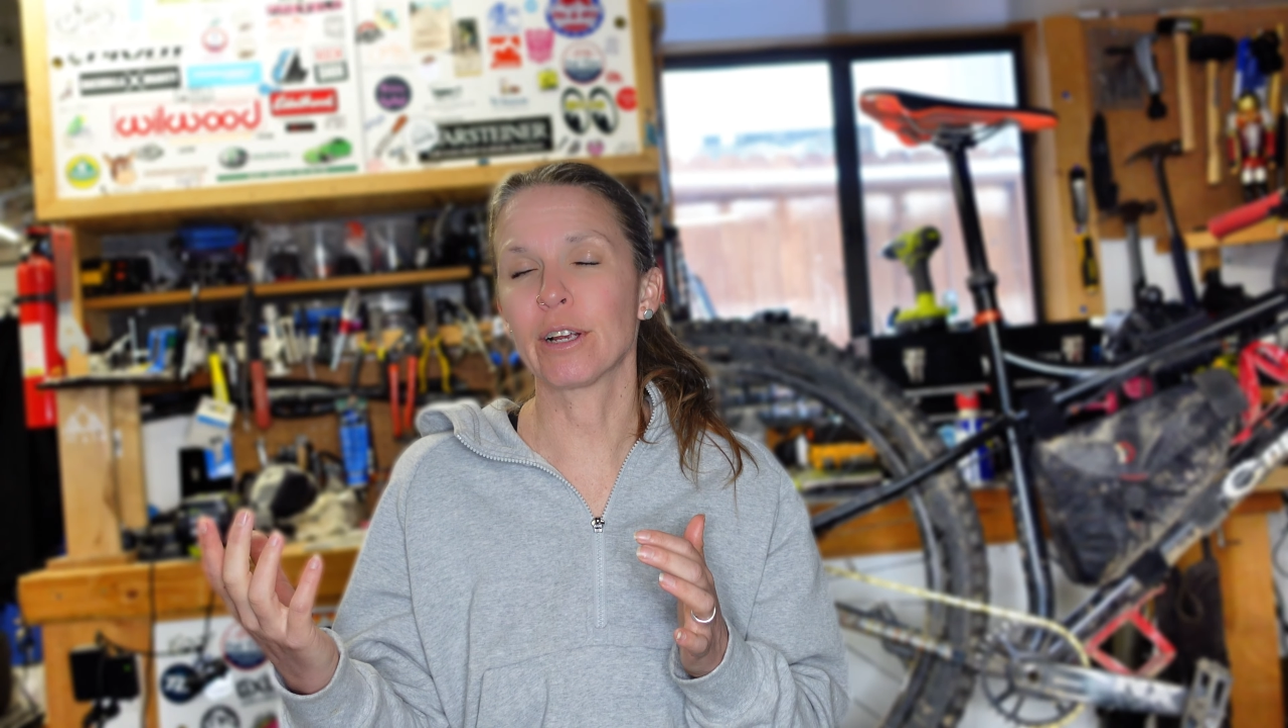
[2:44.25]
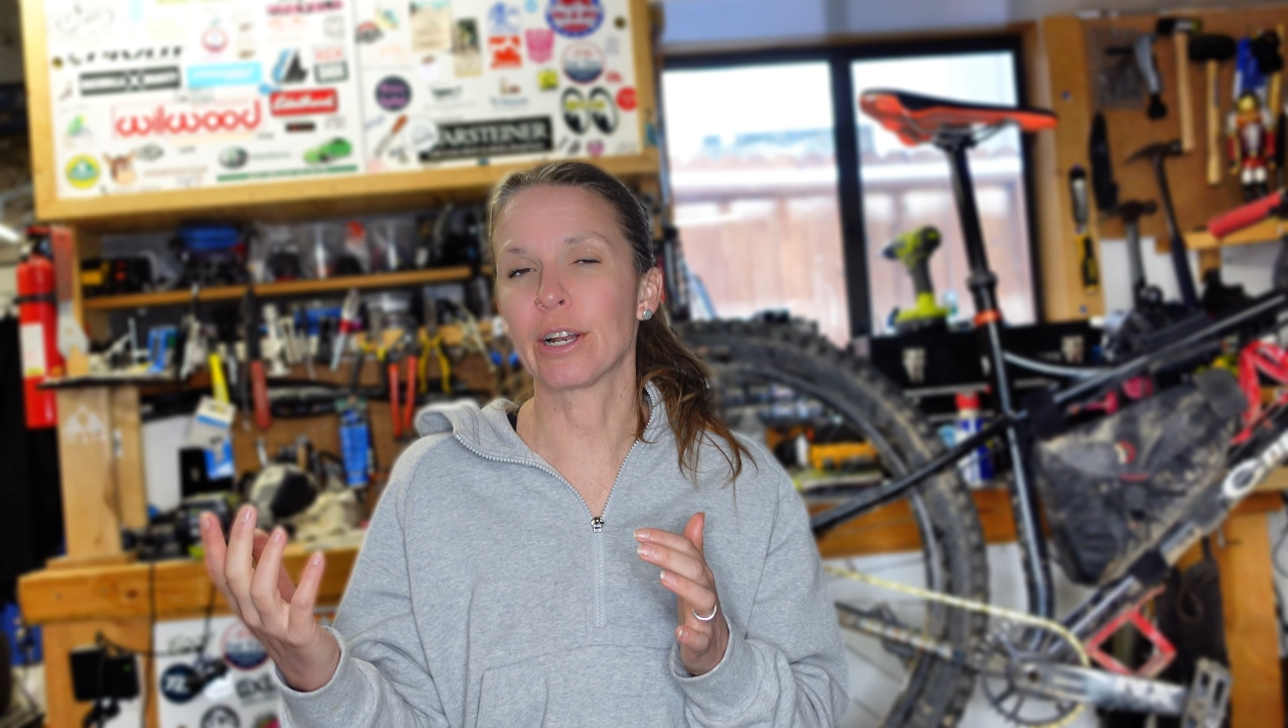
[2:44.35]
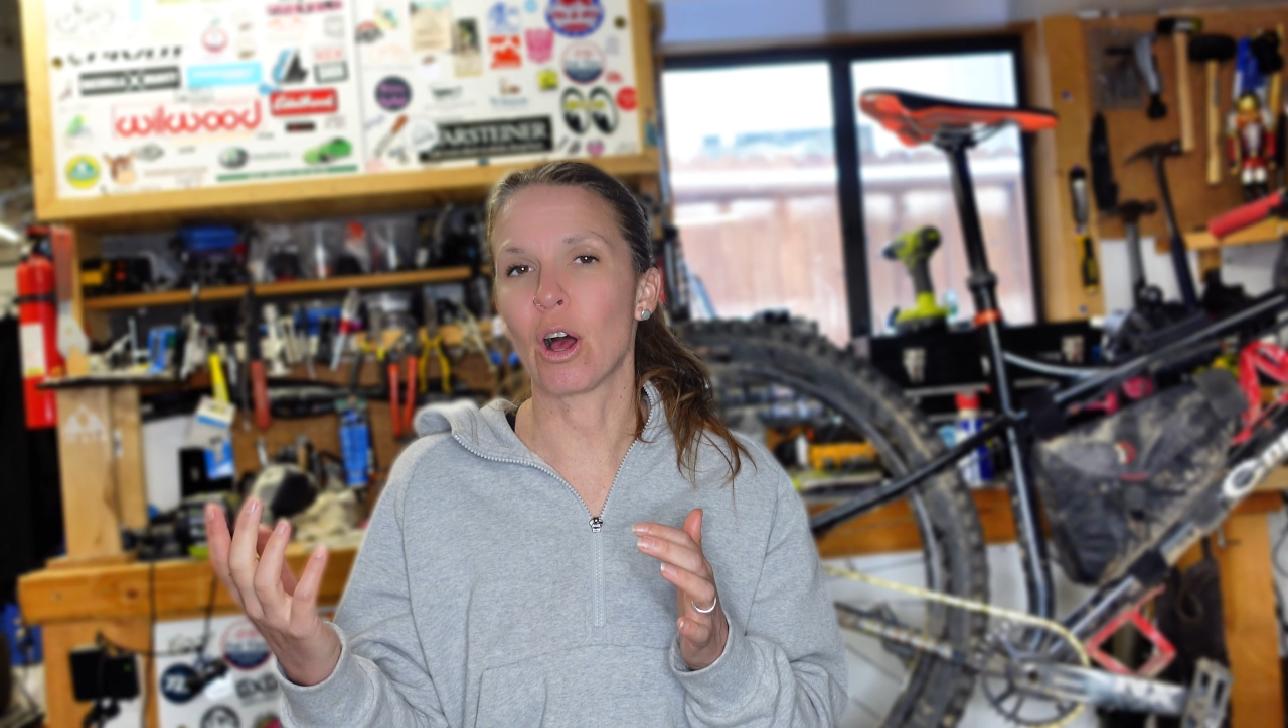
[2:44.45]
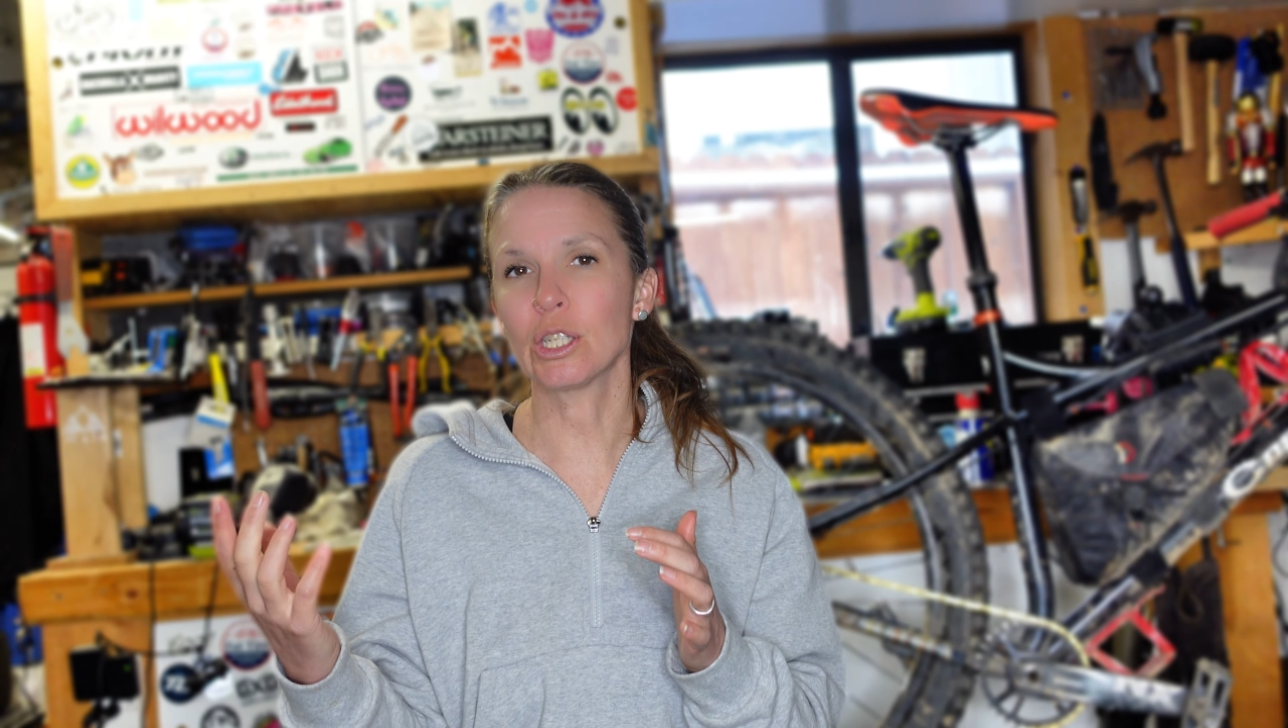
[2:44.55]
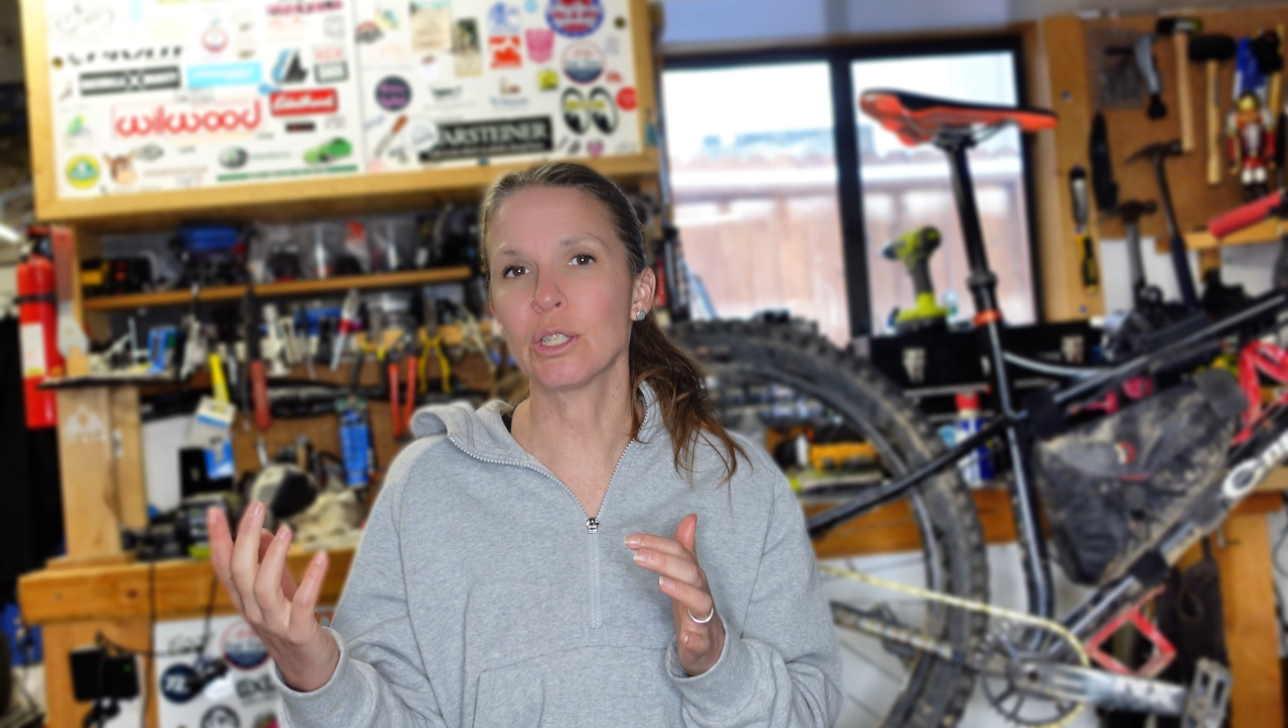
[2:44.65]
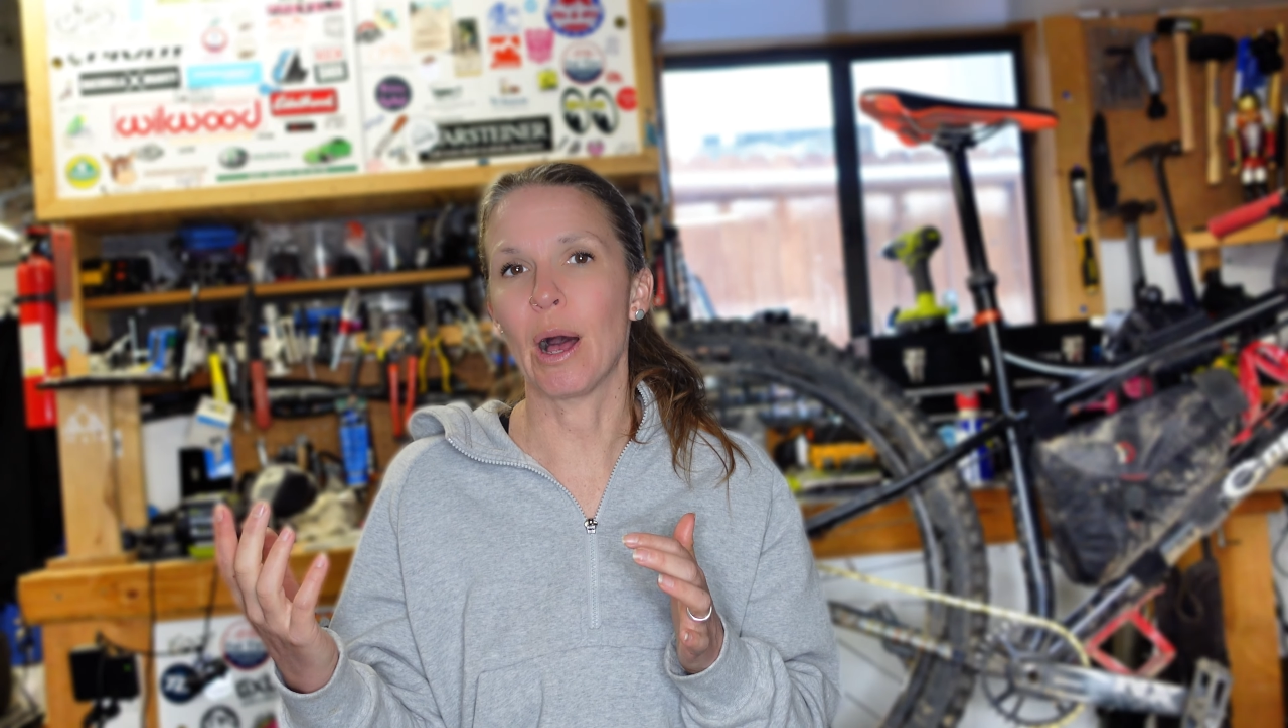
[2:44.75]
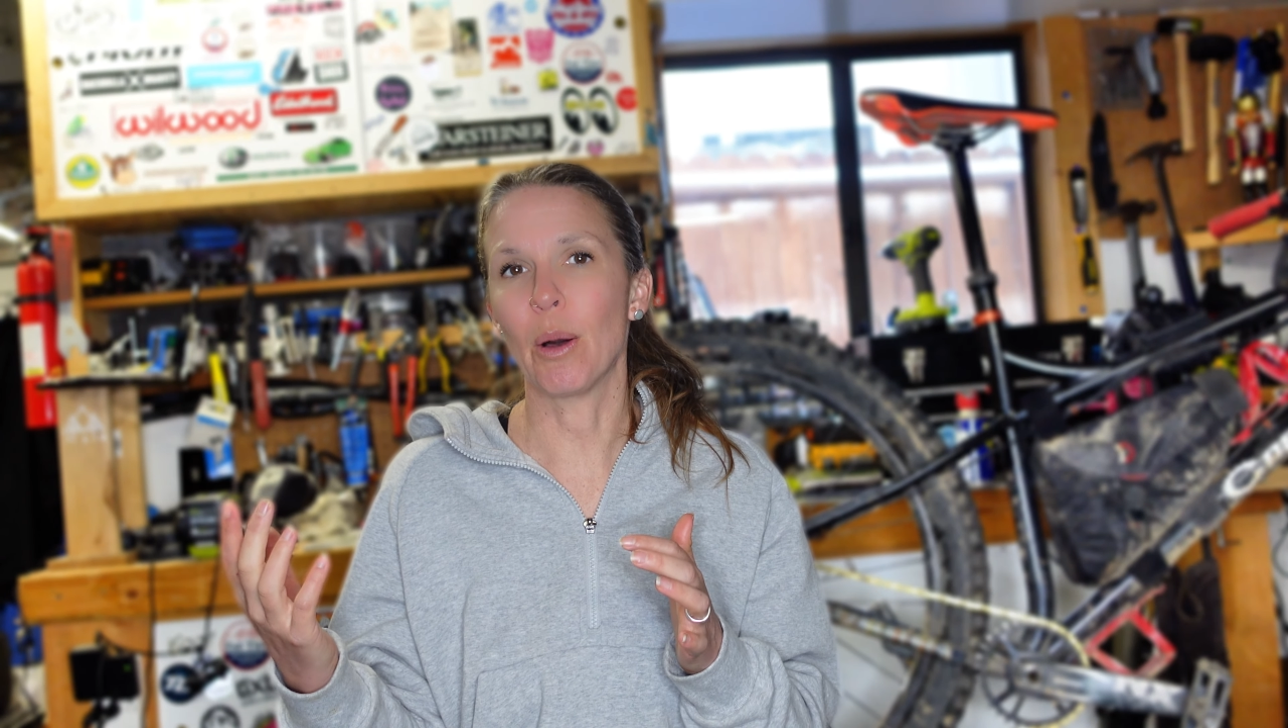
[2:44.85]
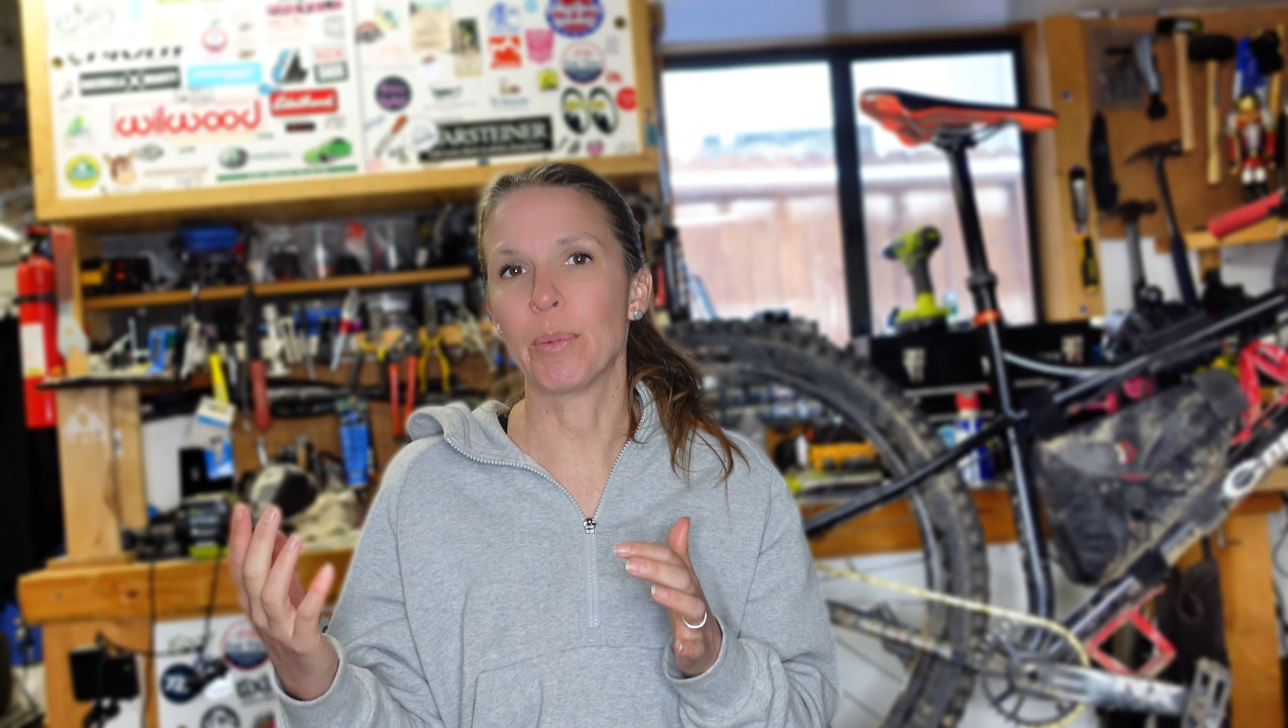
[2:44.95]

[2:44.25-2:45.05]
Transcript: can also help